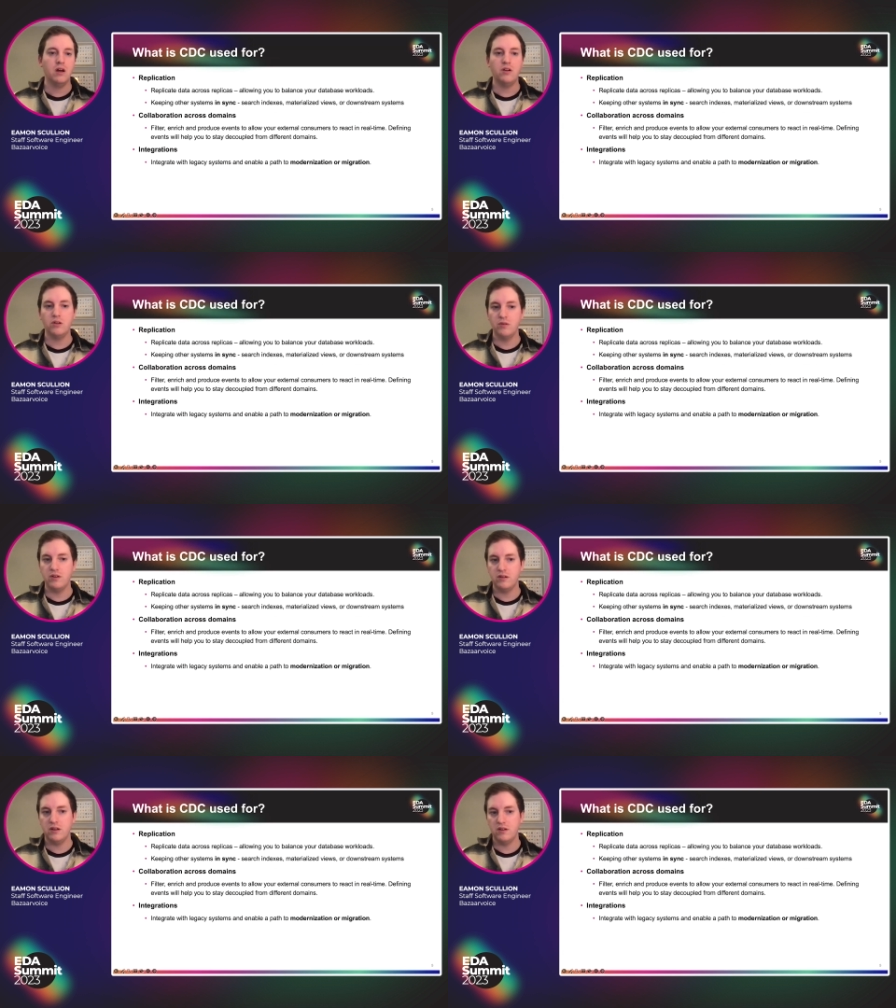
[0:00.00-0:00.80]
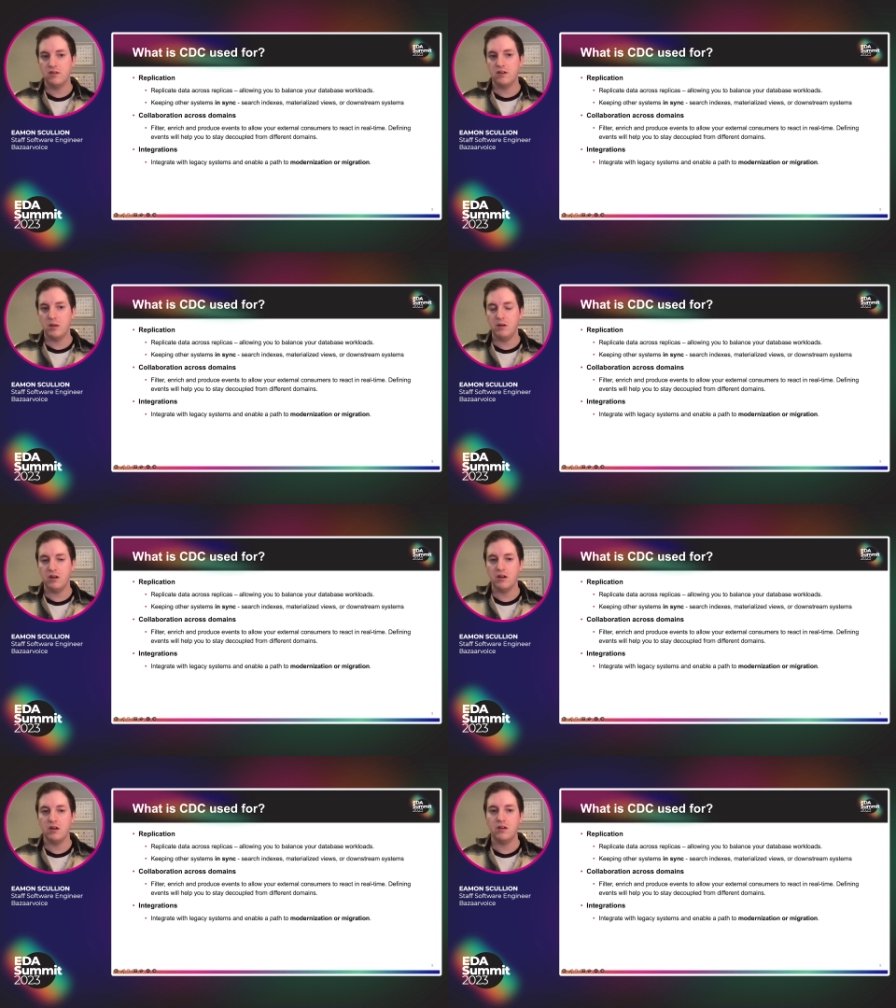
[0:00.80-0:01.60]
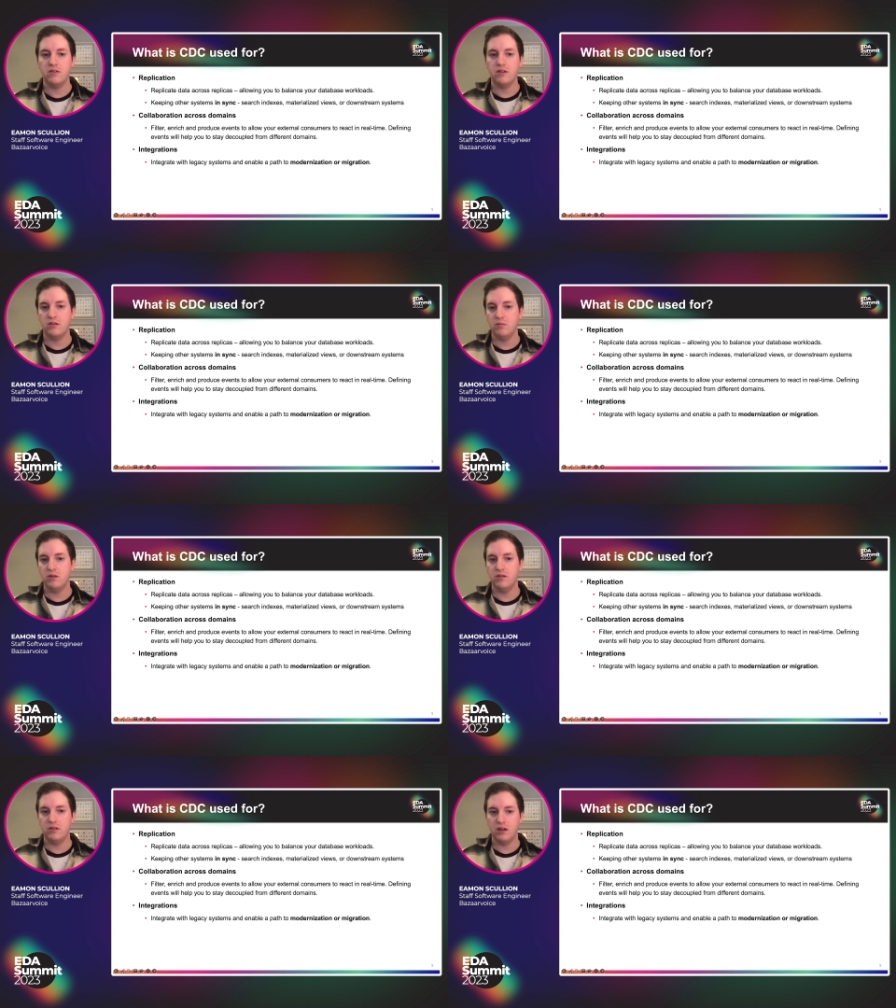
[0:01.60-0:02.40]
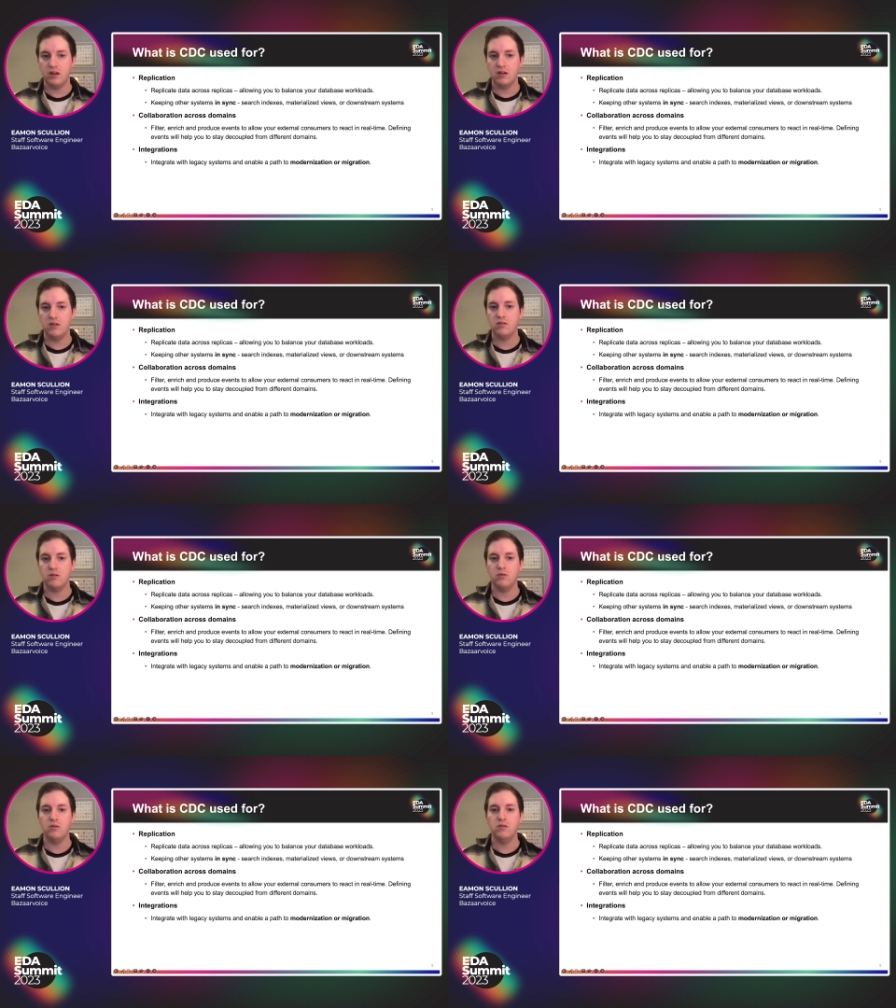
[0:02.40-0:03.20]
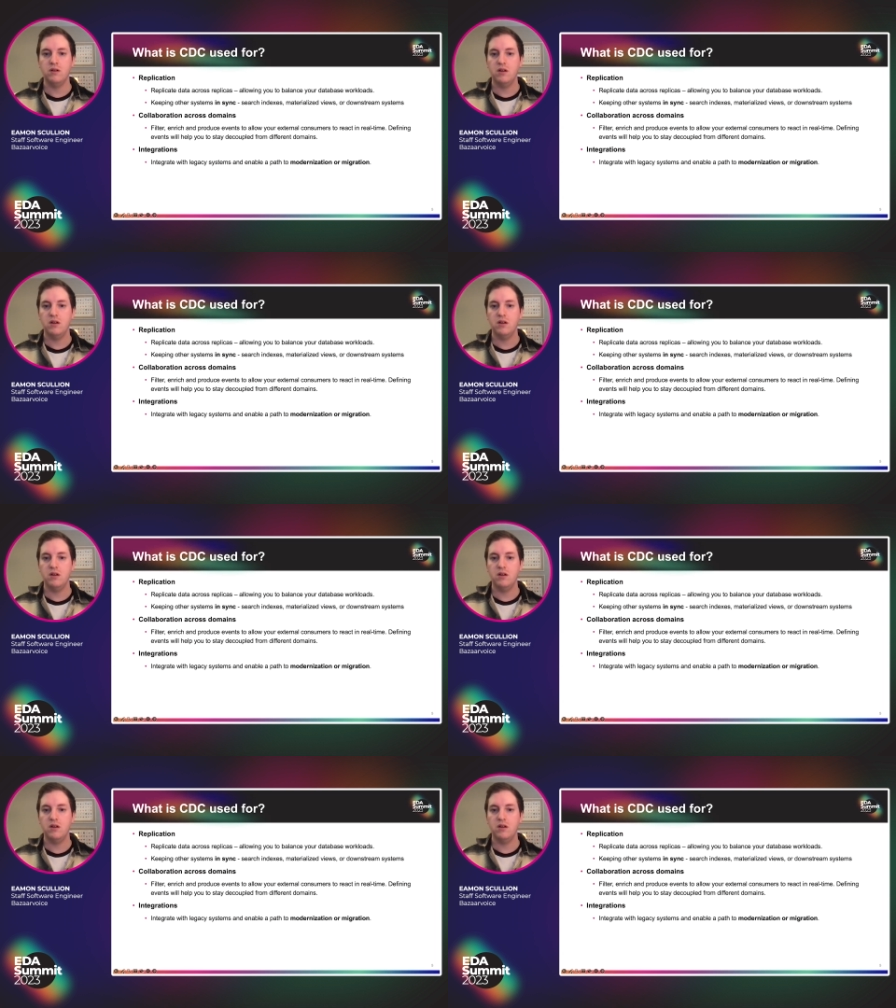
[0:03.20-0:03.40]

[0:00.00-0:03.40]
Another reason is keeping systems in sync. So